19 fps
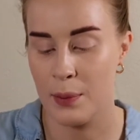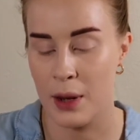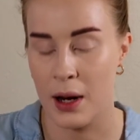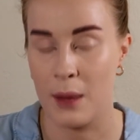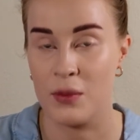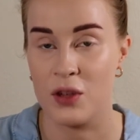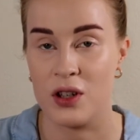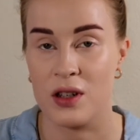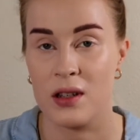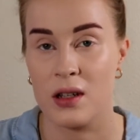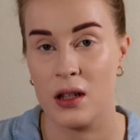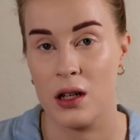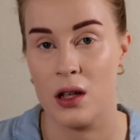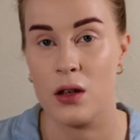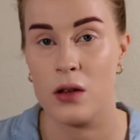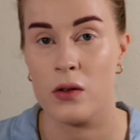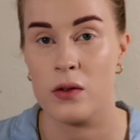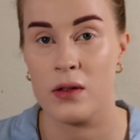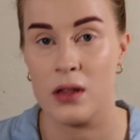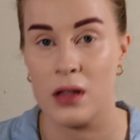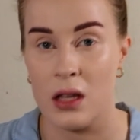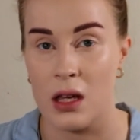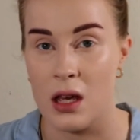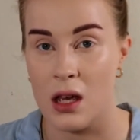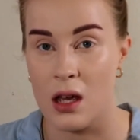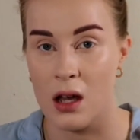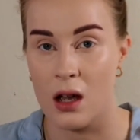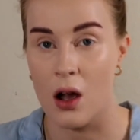but I'm just going to use
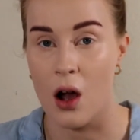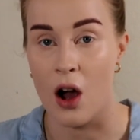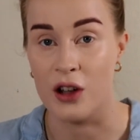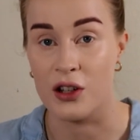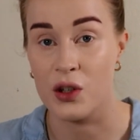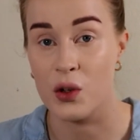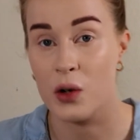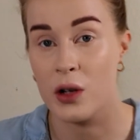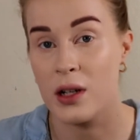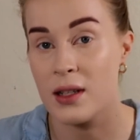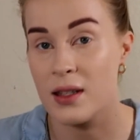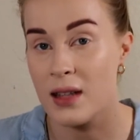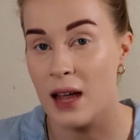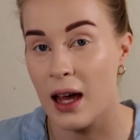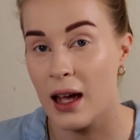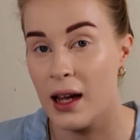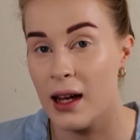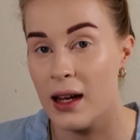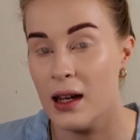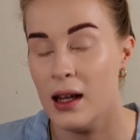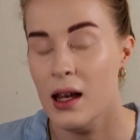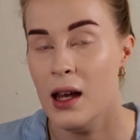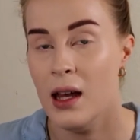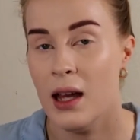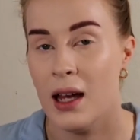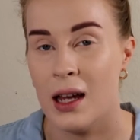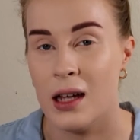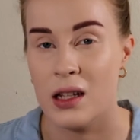the contour side,
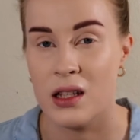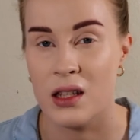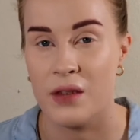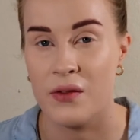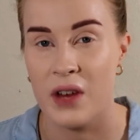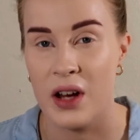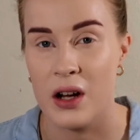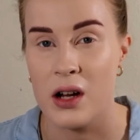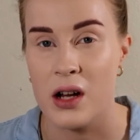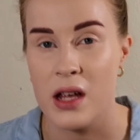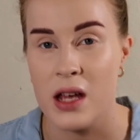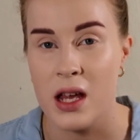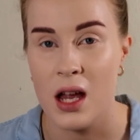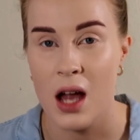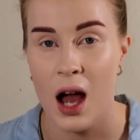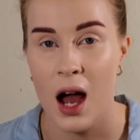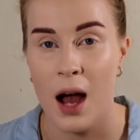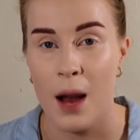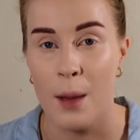and it's a very